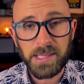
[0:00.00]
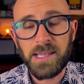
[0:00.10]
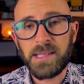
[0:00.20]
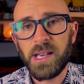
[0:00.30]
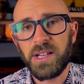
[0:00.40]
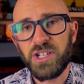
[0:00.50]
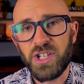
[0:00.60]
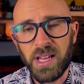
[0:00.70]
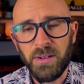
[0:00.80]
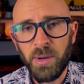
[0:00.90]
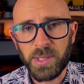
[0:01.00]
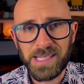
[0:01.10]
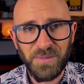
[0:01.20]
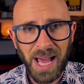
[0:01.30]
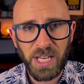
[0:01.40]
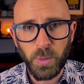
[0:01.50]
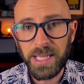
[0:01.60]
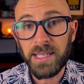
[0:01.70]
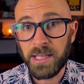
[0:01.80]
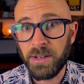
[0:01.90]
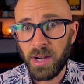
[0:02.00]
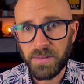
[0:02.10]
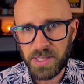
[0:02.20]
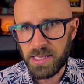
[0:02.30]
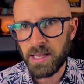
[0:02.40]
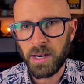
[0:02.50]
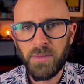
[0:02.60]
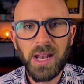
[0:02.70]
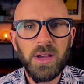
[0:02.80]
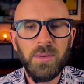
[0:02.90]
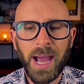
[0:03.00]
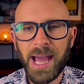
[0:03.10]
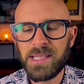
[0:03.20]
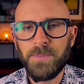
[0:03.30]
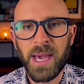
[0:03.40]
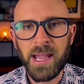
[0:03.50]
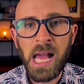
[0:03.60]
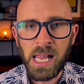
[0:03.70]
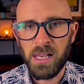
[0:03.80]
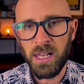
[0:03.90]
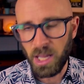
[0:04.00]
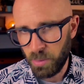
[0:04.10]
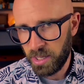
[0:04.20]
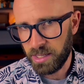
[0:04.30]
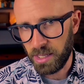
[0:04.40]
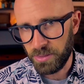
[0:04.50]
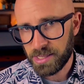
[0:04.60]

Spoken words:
the Turkish Lira was devaluing year after year, Renault had to pay lower and lower